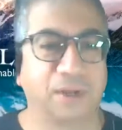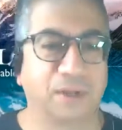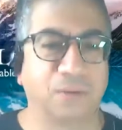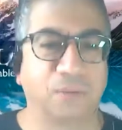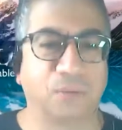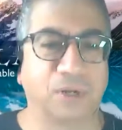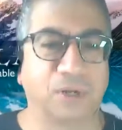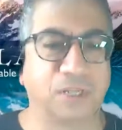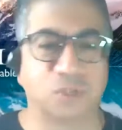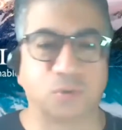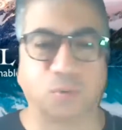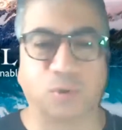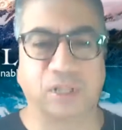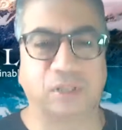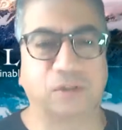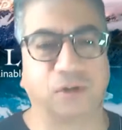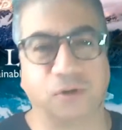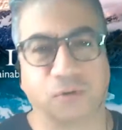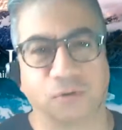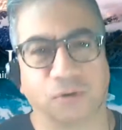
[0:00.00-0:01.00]
when it's
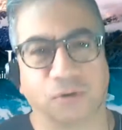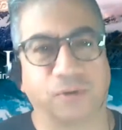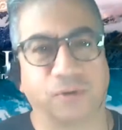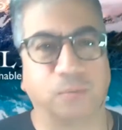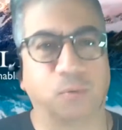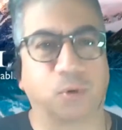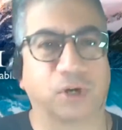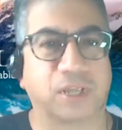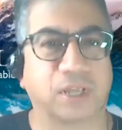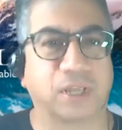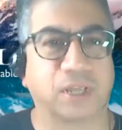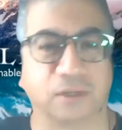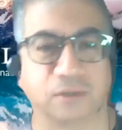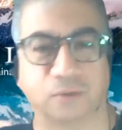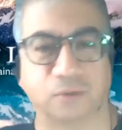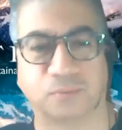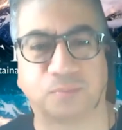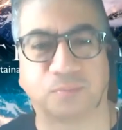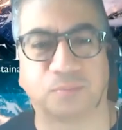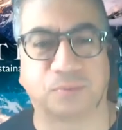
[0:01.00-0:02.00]
winter, you're already working on
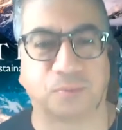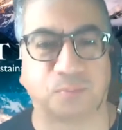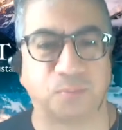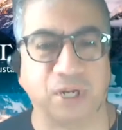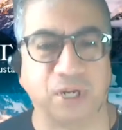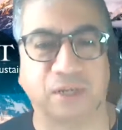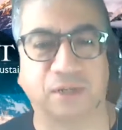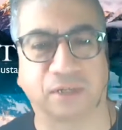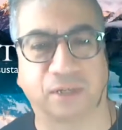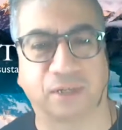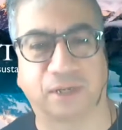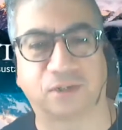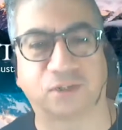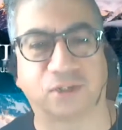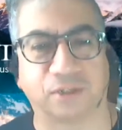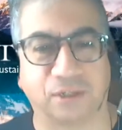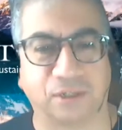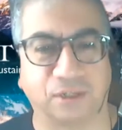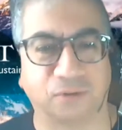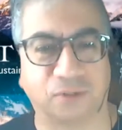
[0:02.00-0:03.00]
your spring
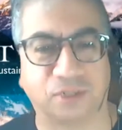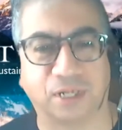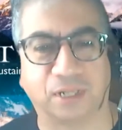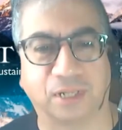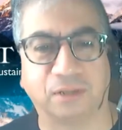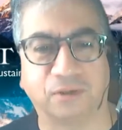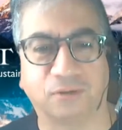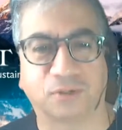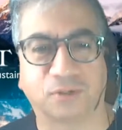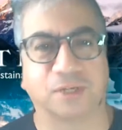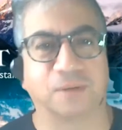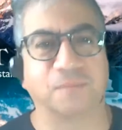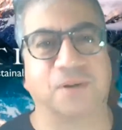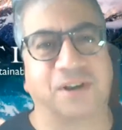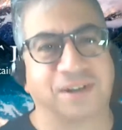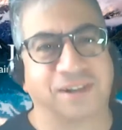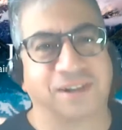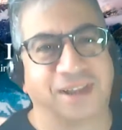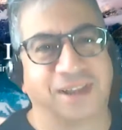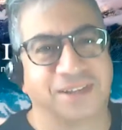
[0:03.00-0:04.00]
collection and you're selling your summer
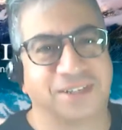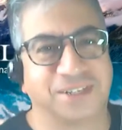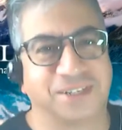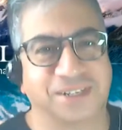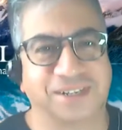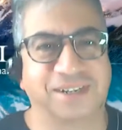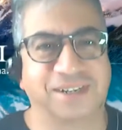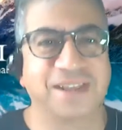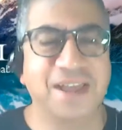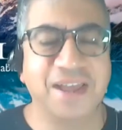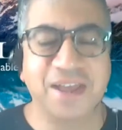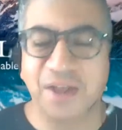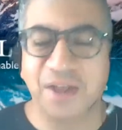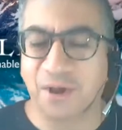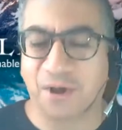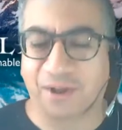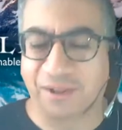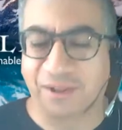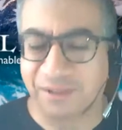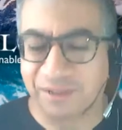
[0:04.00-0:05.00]
collection, and
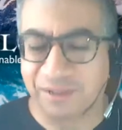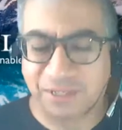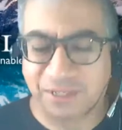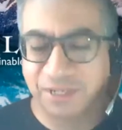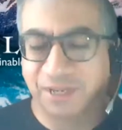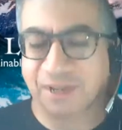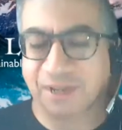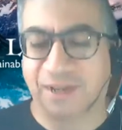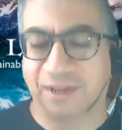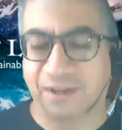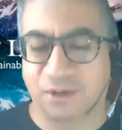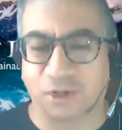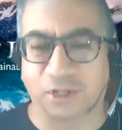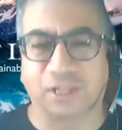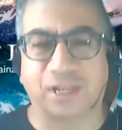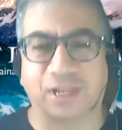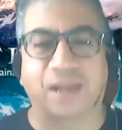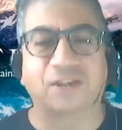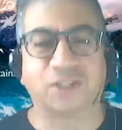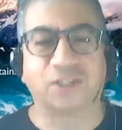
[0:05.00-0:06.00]
all these
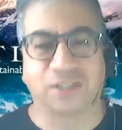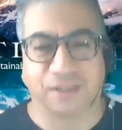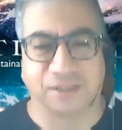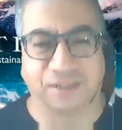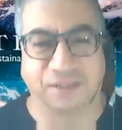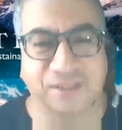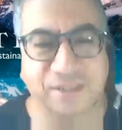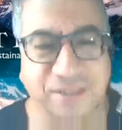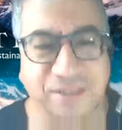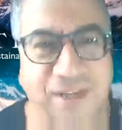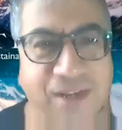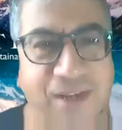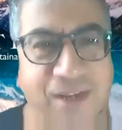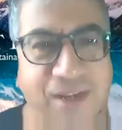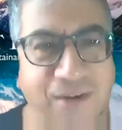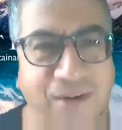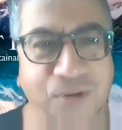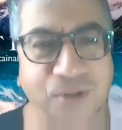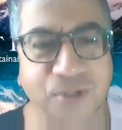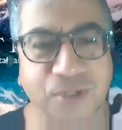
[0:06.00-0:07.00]
collections
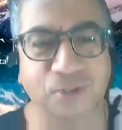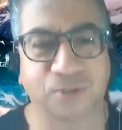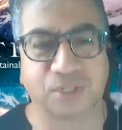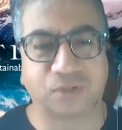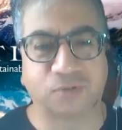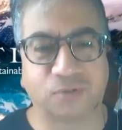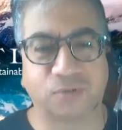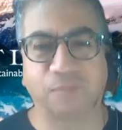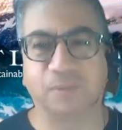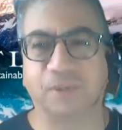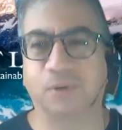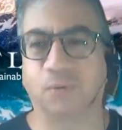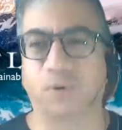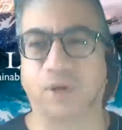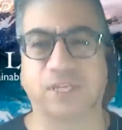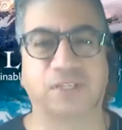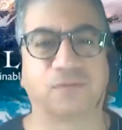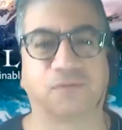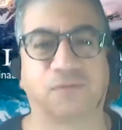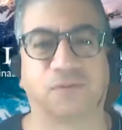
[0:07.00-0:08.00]
are also extremely
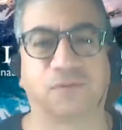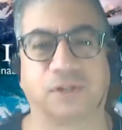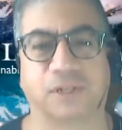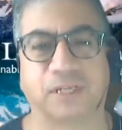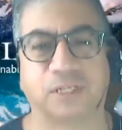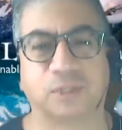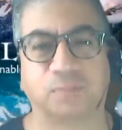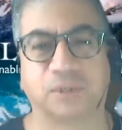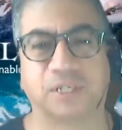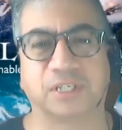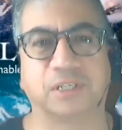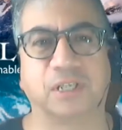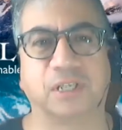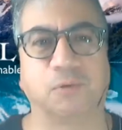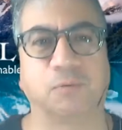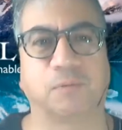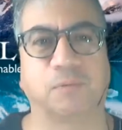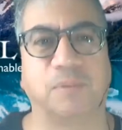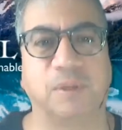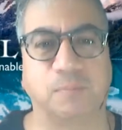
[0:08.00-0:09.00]
wasteful, especially
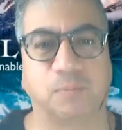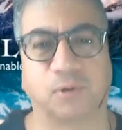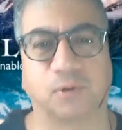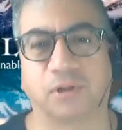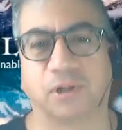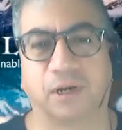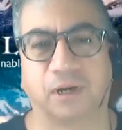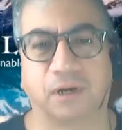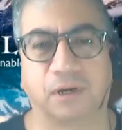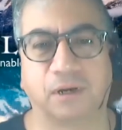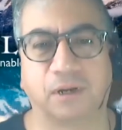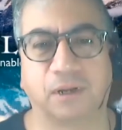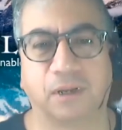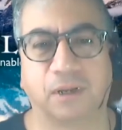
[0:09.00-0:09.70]
when people are